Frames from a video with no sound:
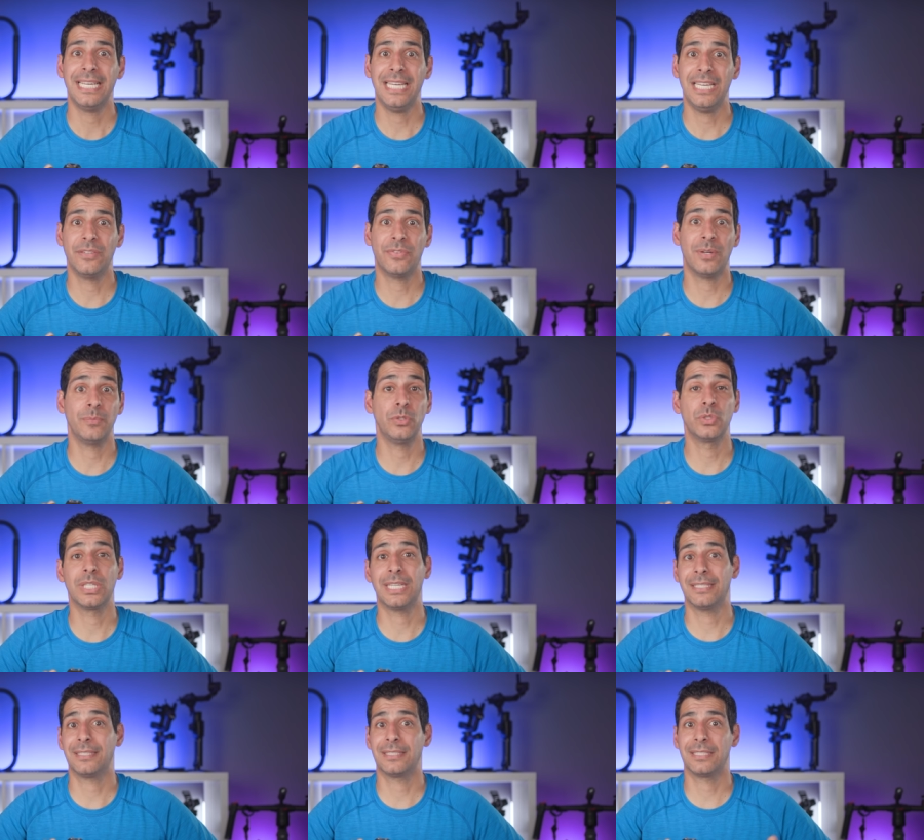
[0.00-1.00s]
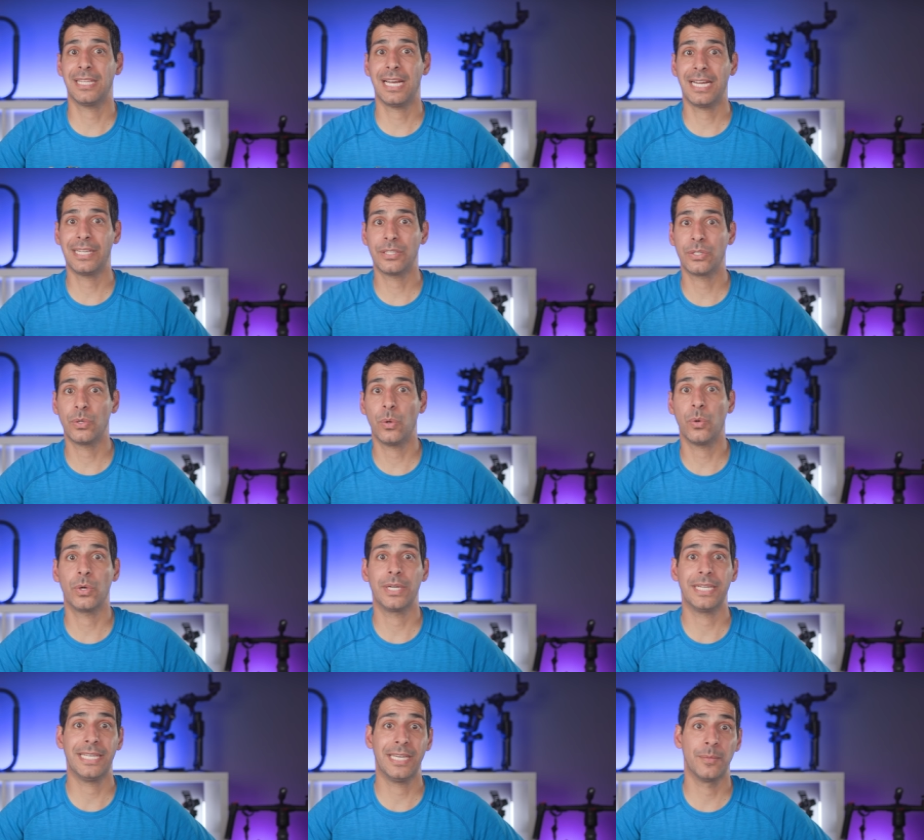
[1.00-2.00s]
If I'm using a slider
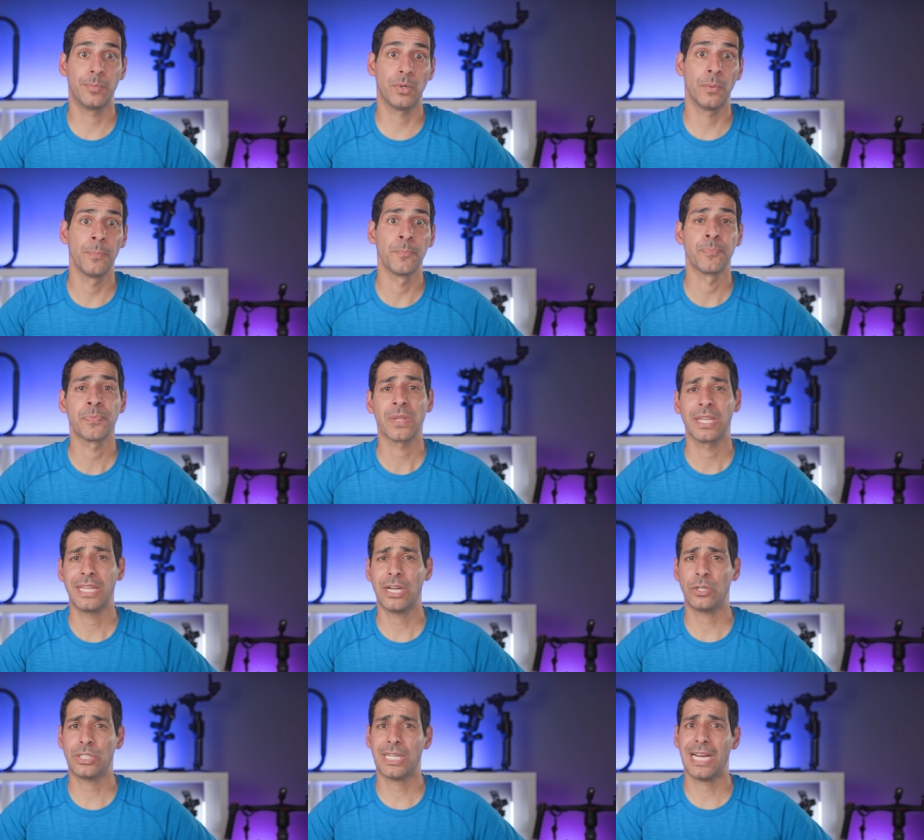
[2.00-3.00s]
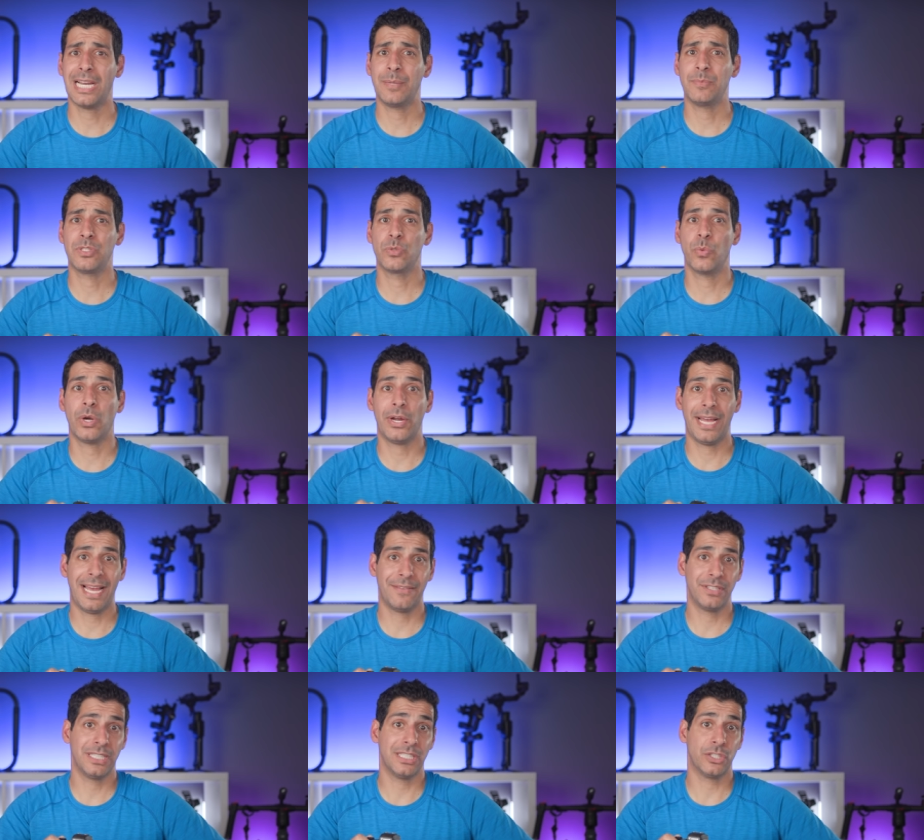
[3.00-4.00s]
or a gimbal, there are times where
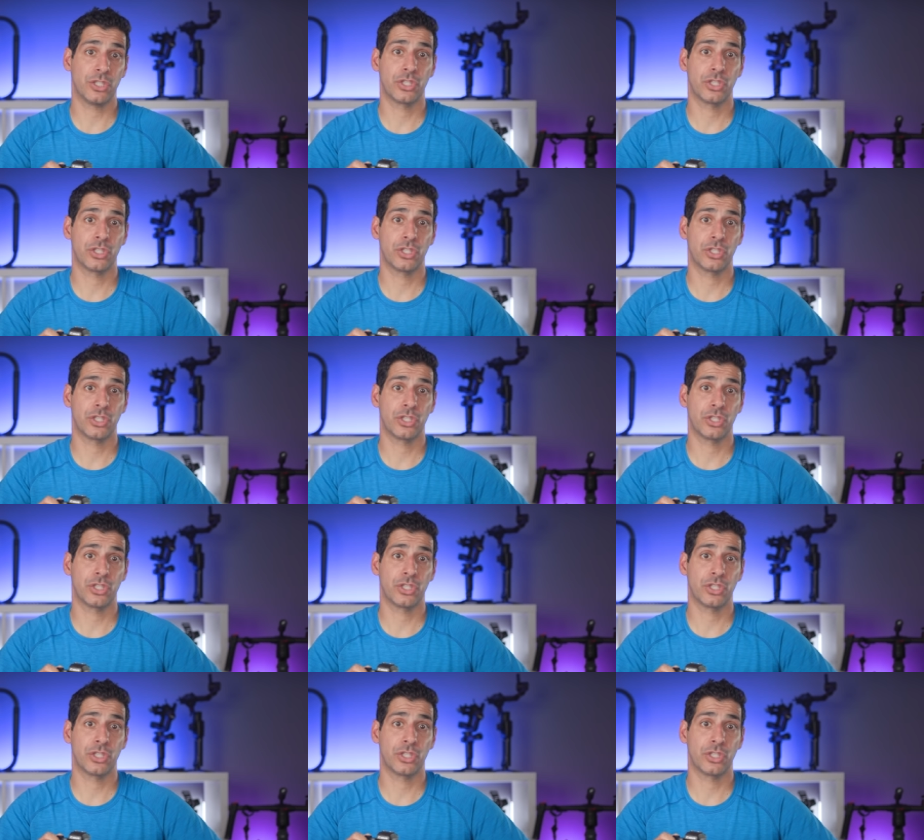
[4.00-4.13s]
having the